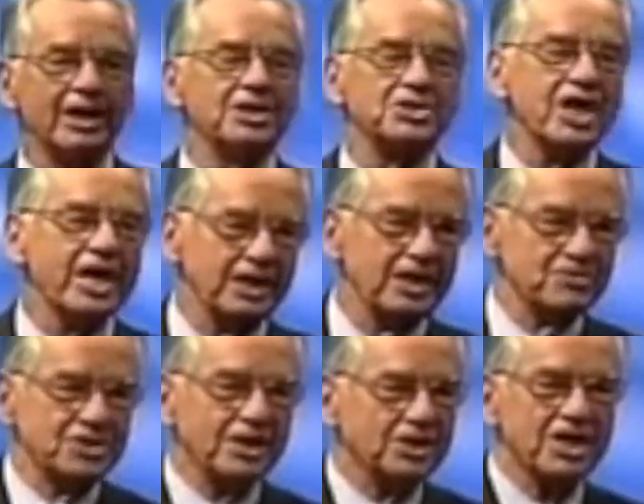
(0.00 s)
executive
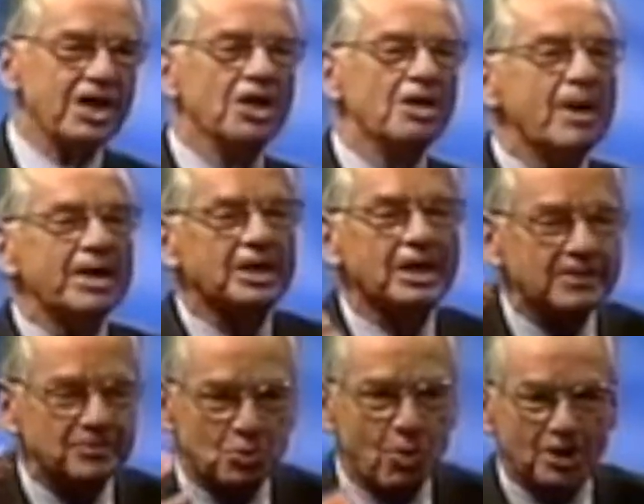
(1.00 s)
secretary, it doesn't make any
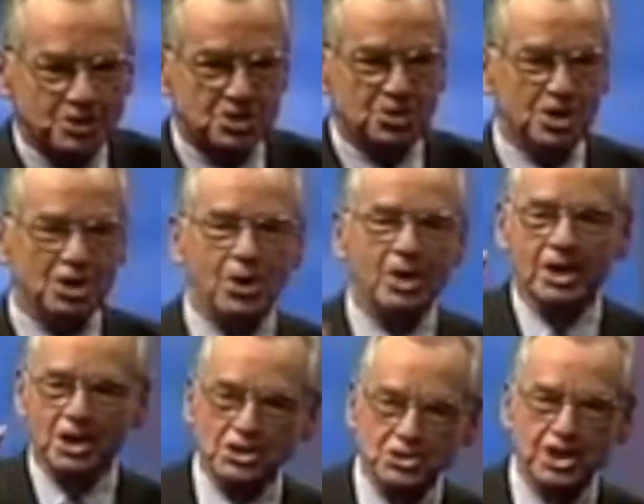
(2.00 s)
difference what you do.
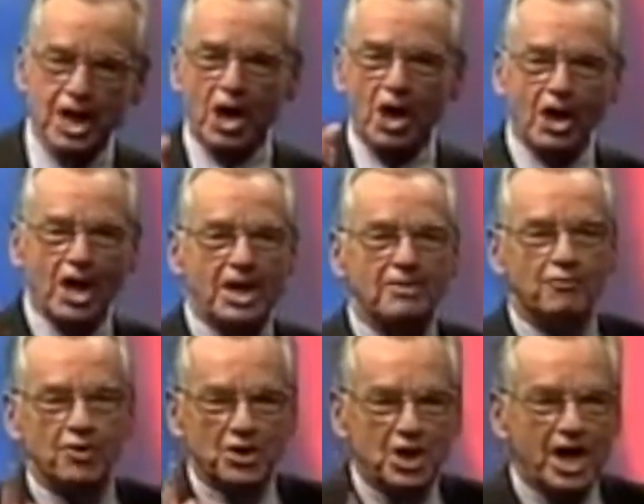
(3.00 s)
You sell
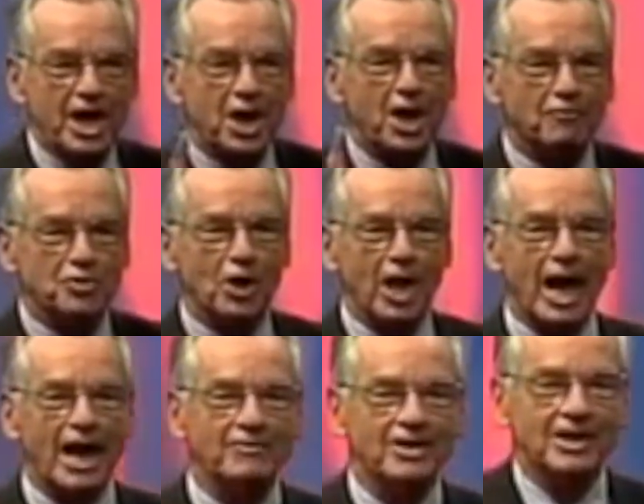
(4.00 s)
every day of your
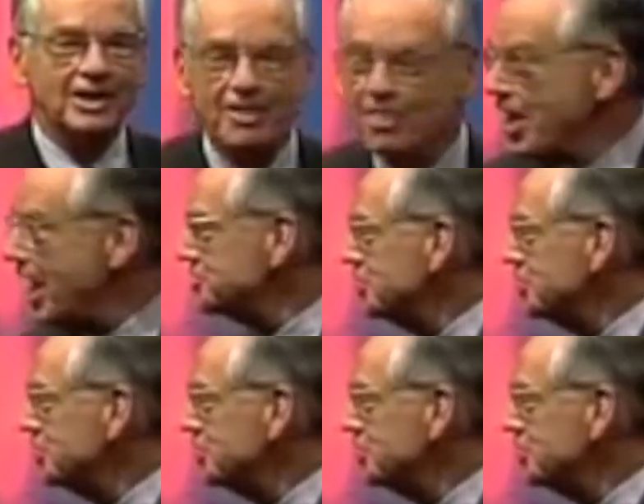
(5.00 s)
life. There she